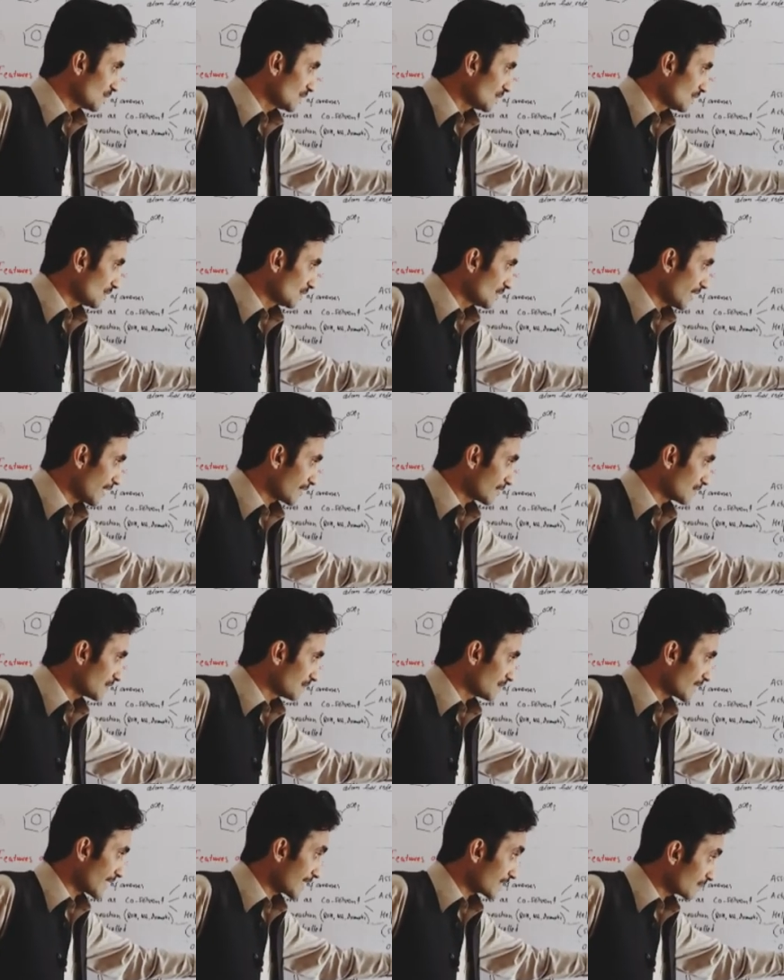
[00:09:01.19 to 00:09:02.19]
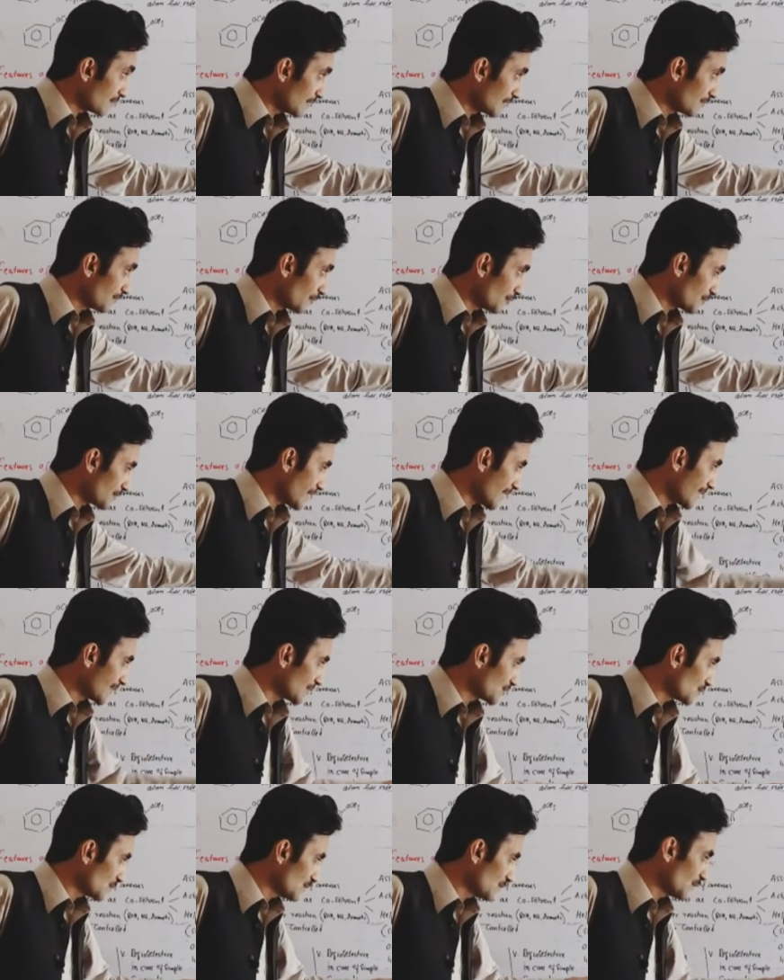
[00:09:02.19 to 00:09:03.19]

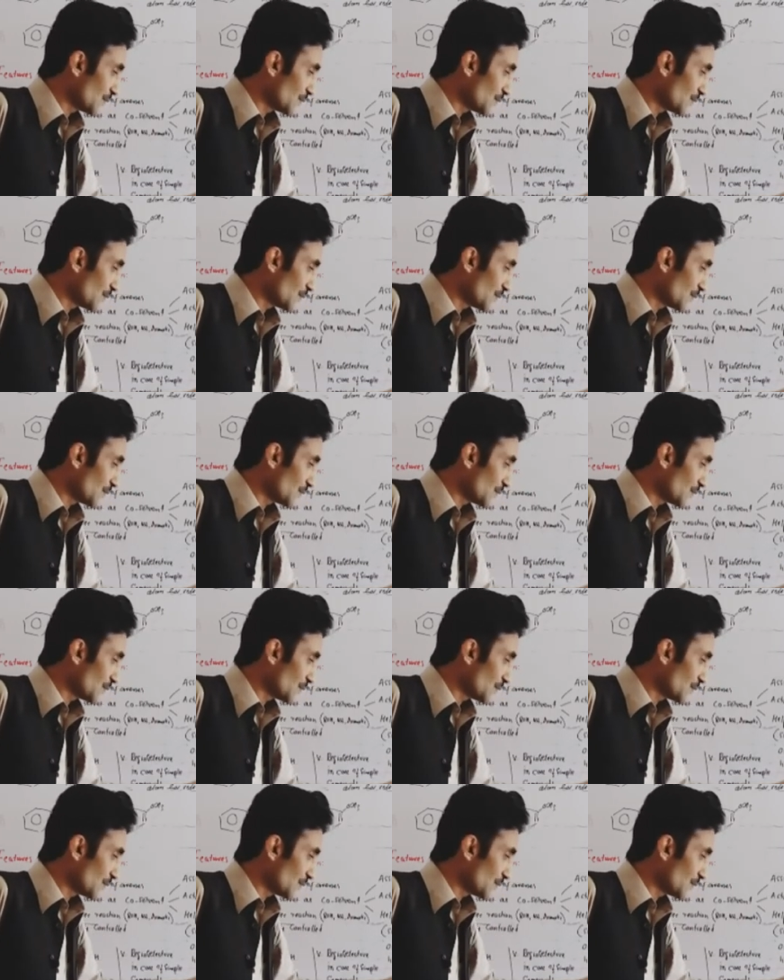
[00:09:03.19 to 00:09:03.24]
1,4-diene to